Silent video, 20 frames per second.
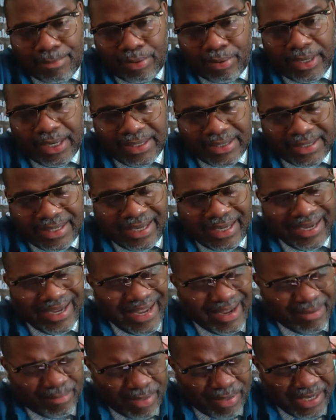Praise God.
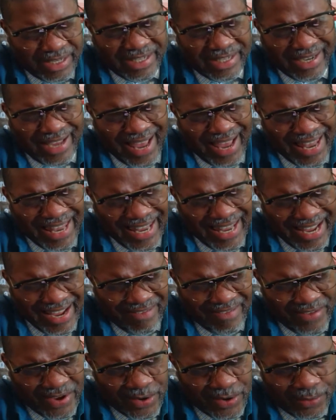God bless you. I
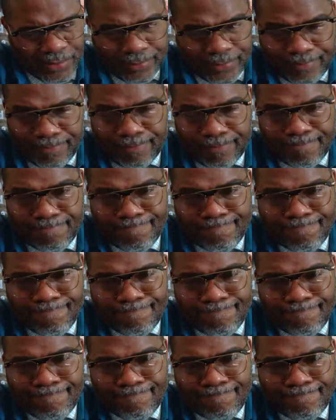love you.
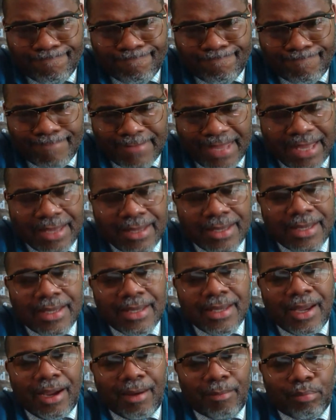
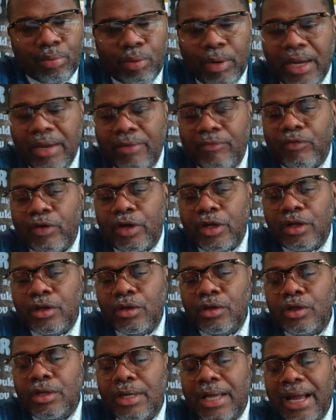I'm praying for
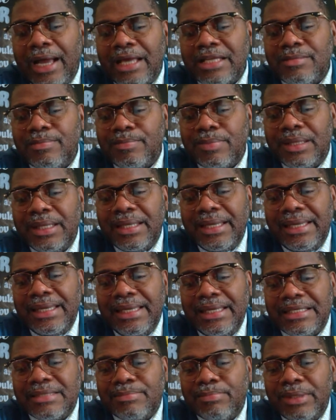you. You guys,
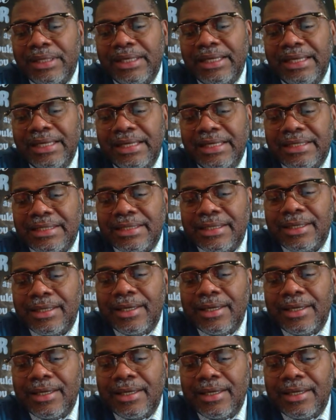please, please